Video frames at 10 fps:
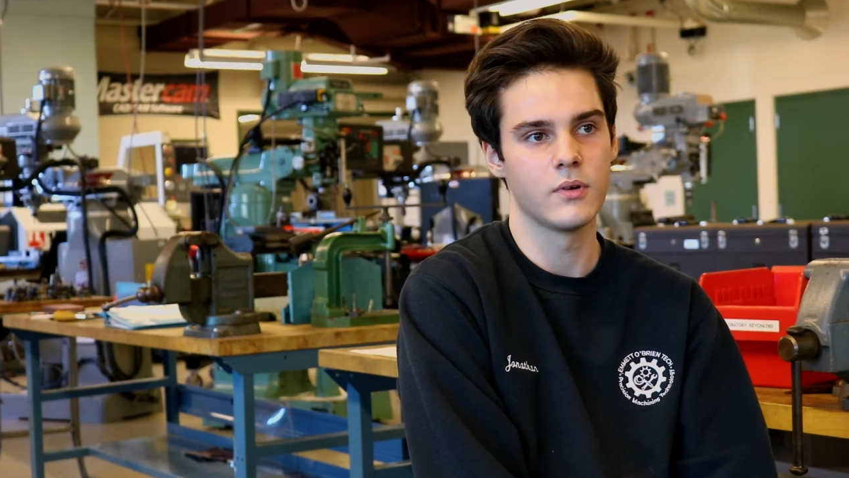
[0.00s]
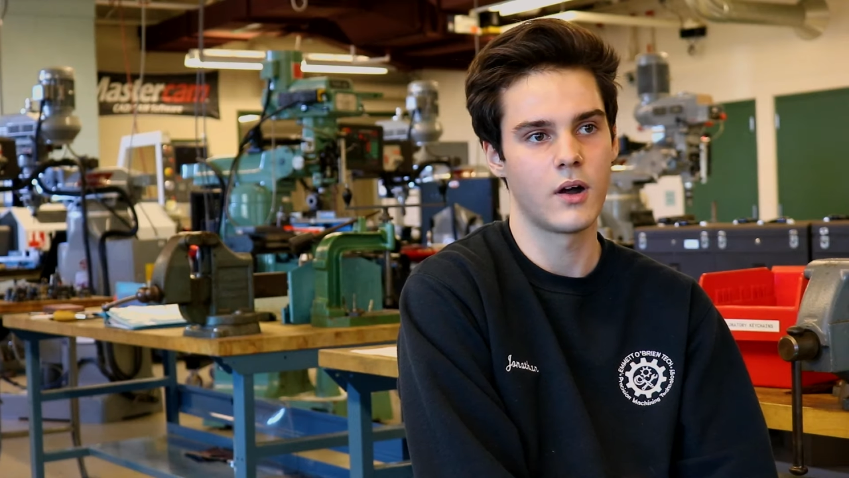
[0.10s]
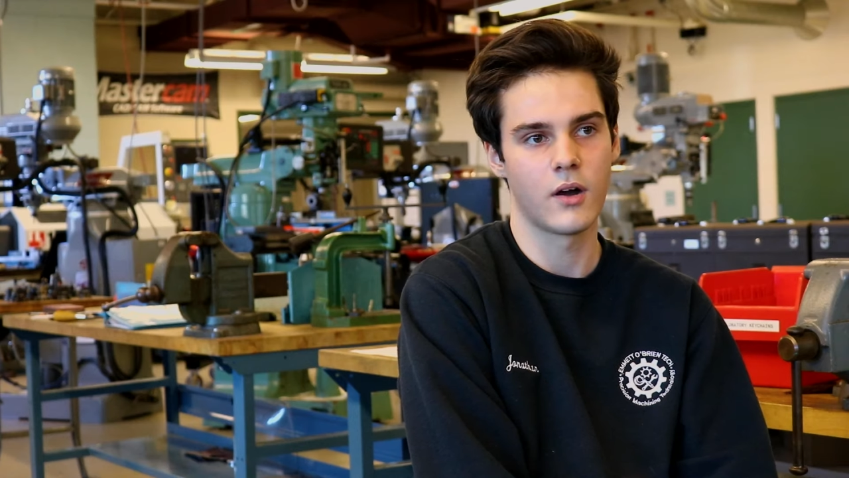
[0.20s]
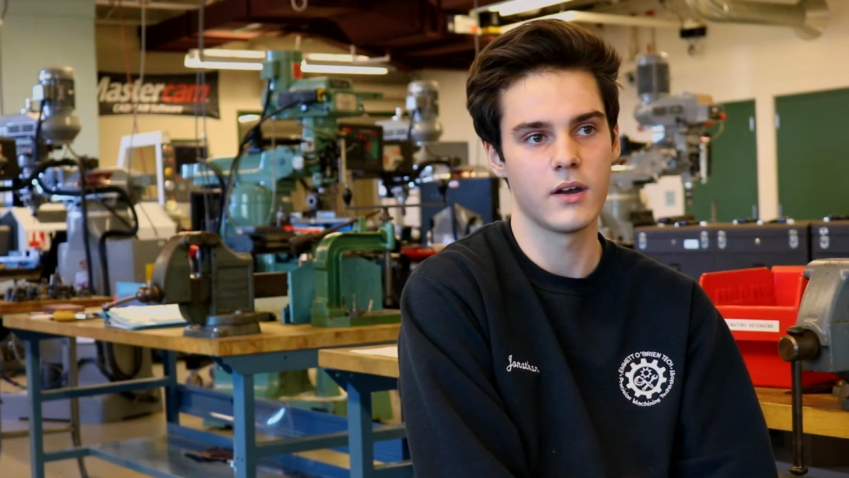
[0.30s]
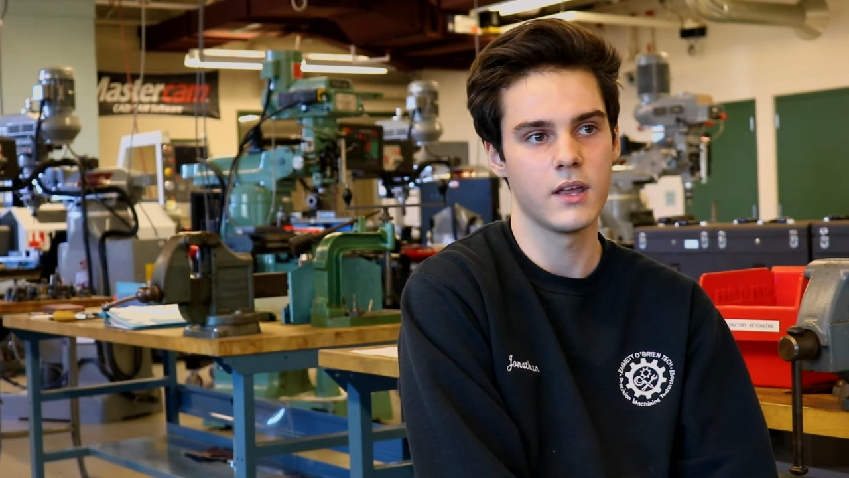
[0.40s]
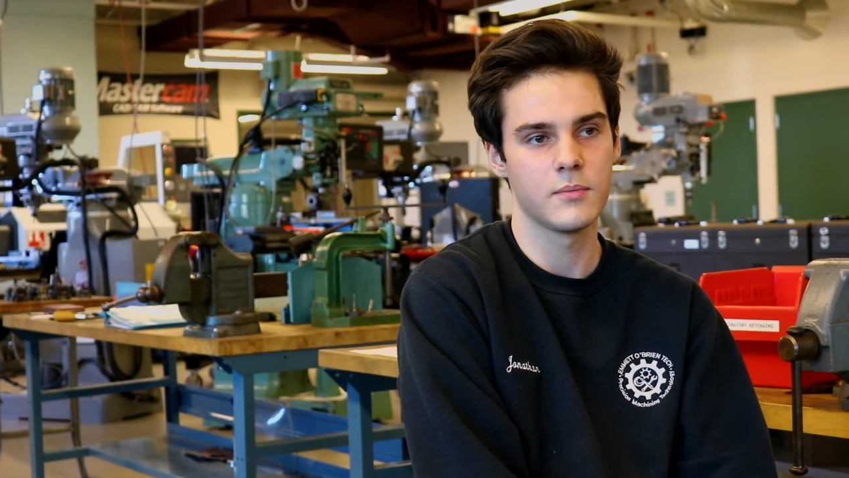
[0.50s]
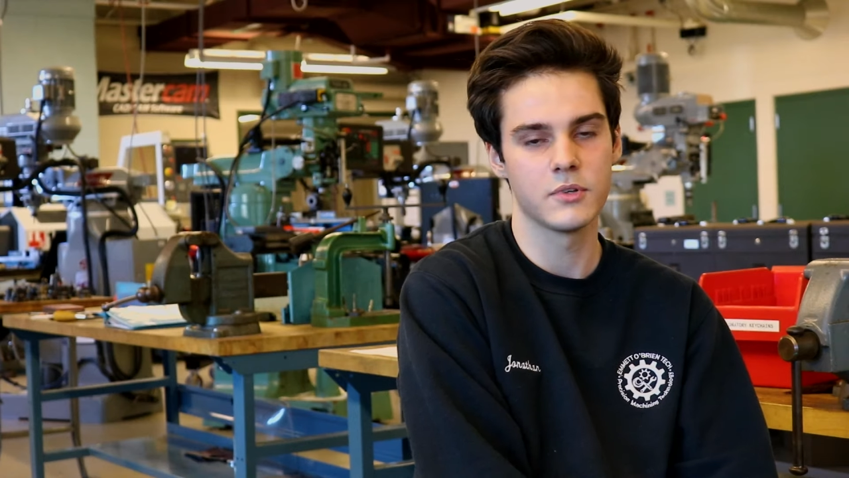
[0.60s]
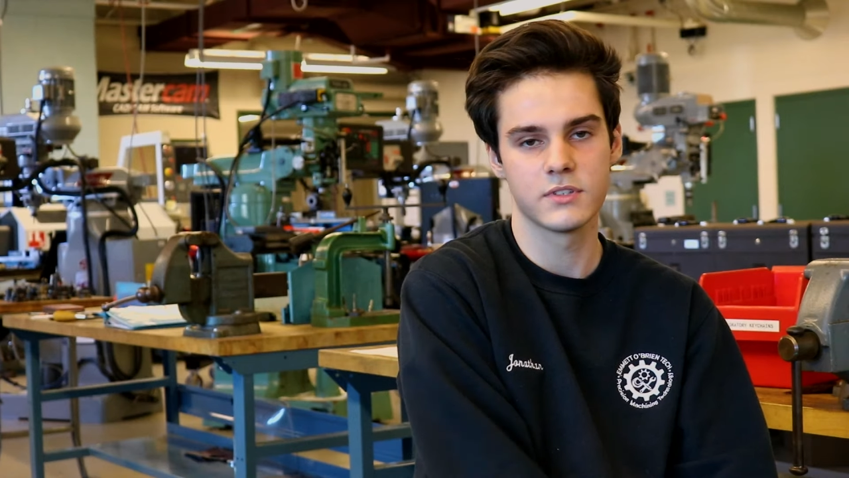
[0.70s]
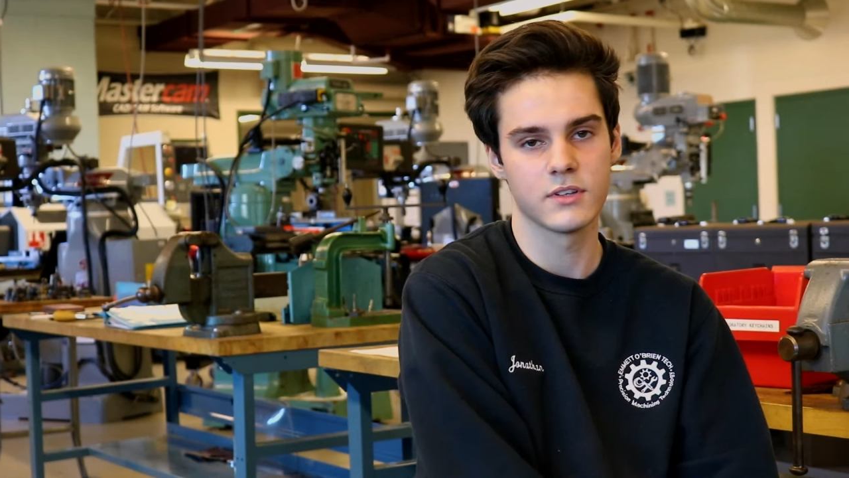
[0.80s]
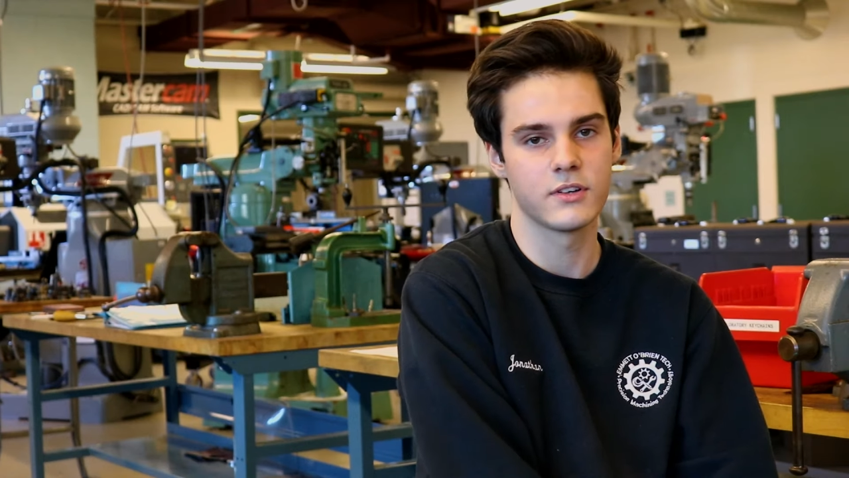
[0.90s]
aren't
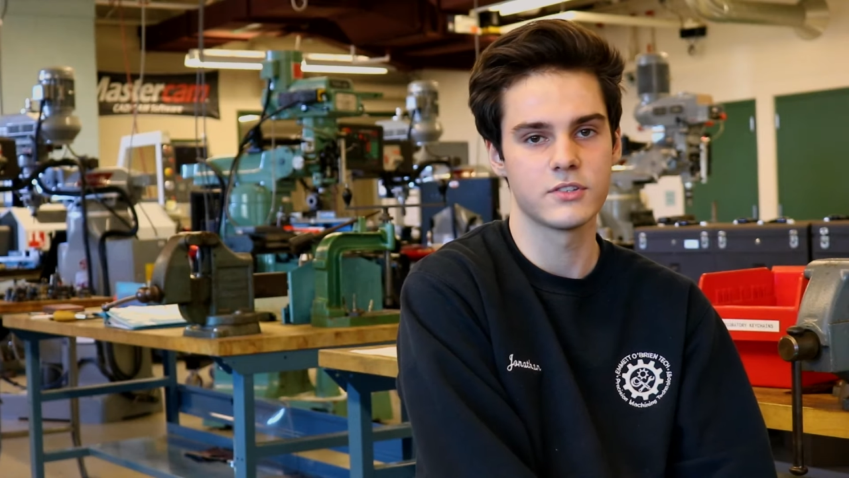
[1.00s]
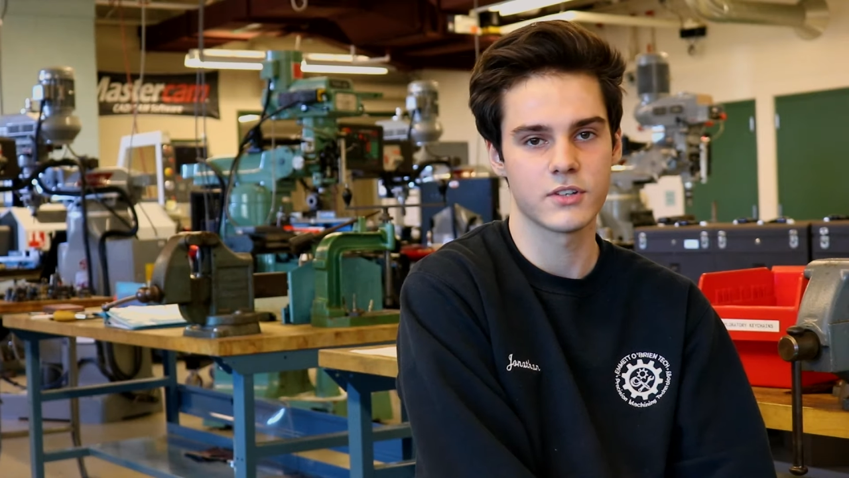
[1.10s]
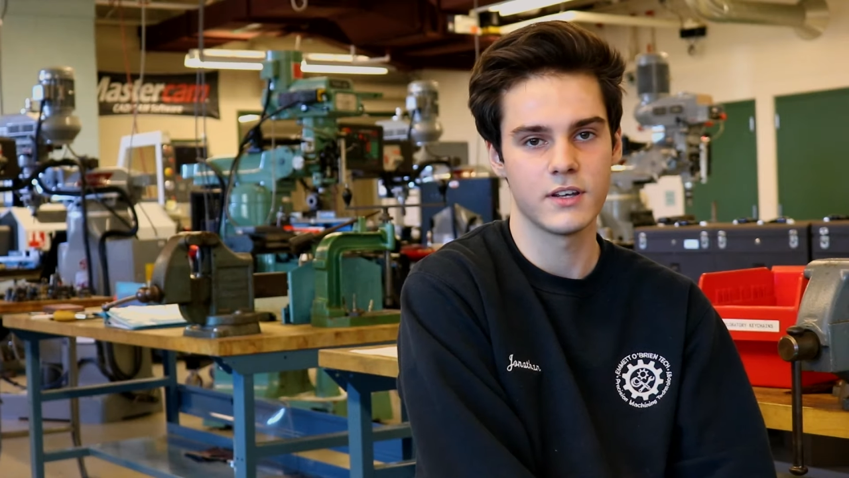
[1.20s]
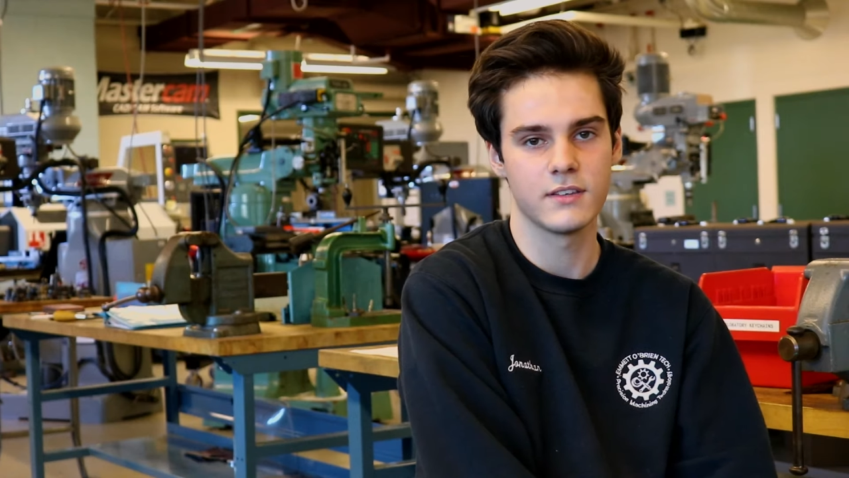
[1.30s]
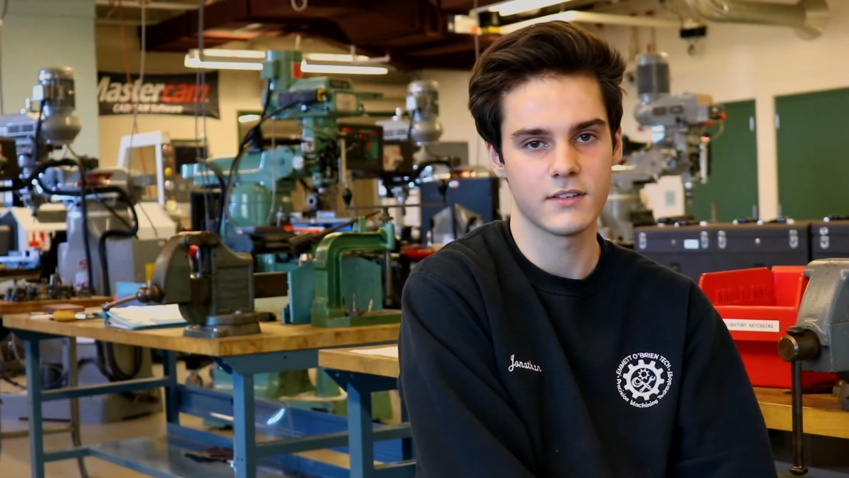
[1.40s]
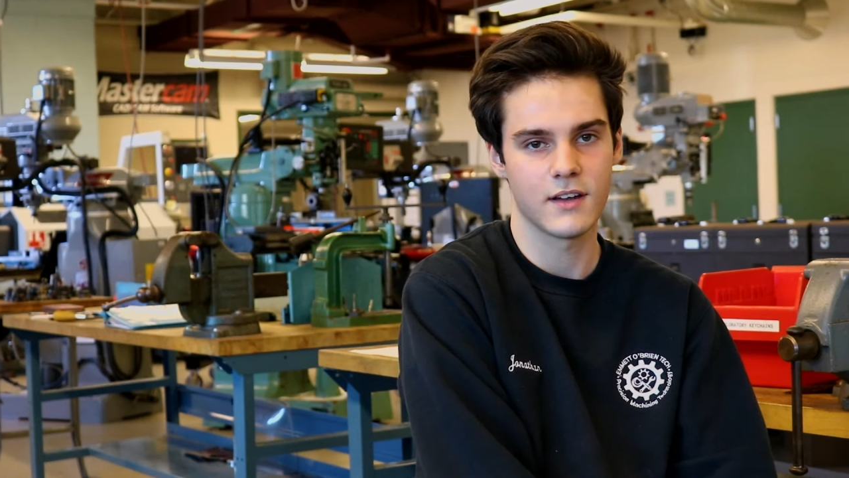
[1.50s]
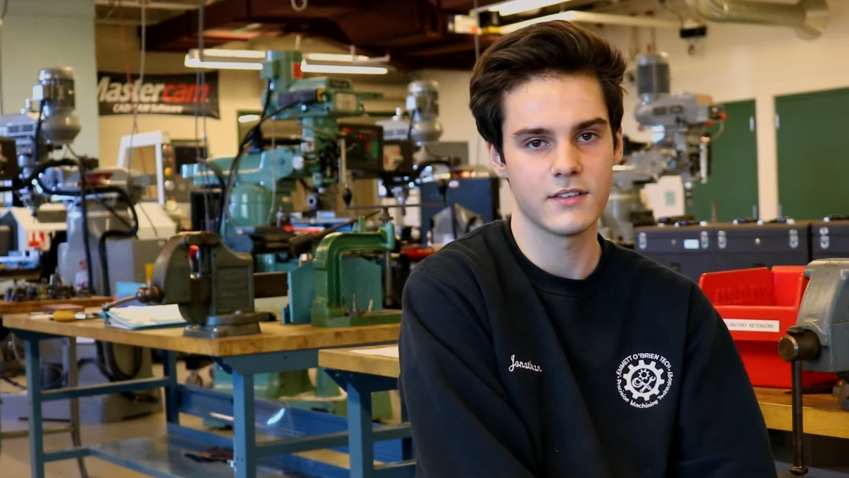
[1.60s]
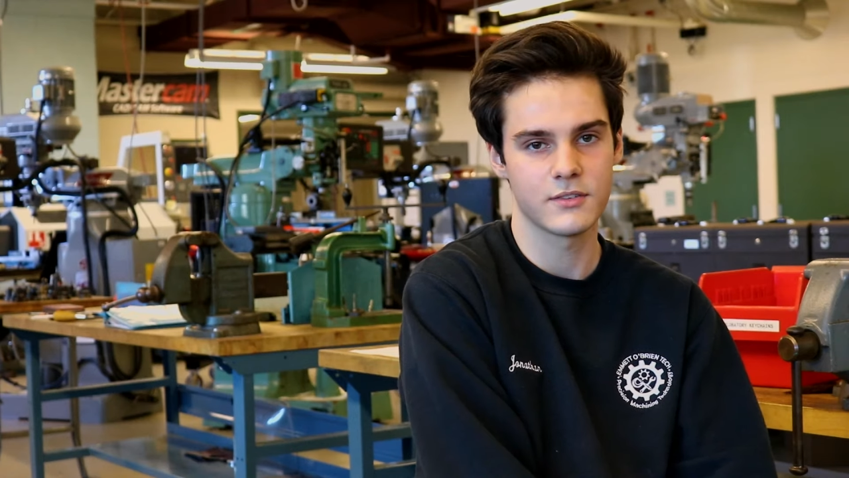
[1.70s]
able to learn trades in high